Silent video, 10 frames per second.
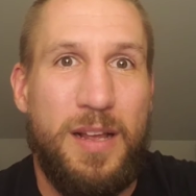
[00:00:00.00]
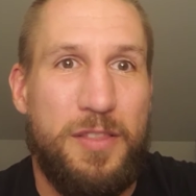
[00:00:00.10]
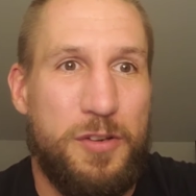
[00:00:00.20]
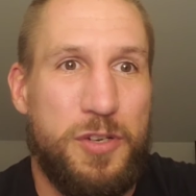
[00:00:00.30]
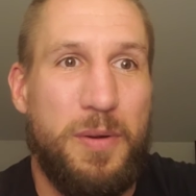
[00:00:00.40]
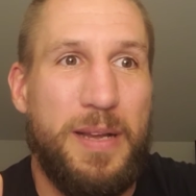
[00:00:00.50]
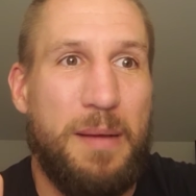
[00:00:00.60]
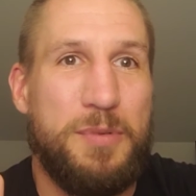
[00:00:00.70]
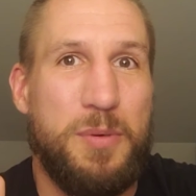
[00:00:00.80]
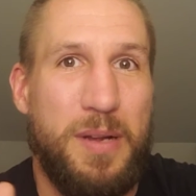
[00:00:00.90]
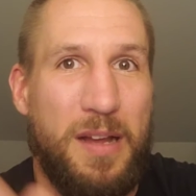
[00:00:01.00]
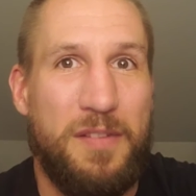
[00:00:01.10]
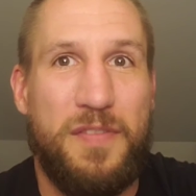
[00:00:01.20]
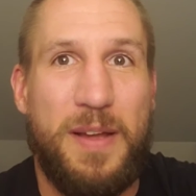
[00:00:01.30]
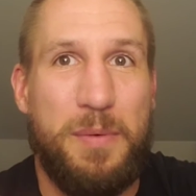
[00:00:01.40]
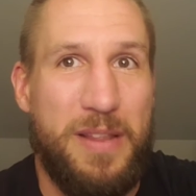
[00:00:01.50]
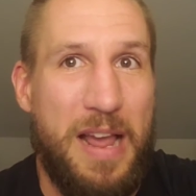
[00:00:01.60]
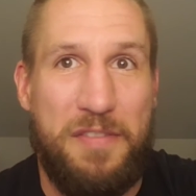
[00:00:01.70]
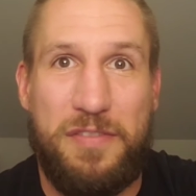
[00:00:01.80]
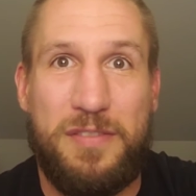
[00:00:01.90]
They're showing up to a gunfight with a
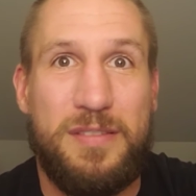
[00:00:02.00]
knife.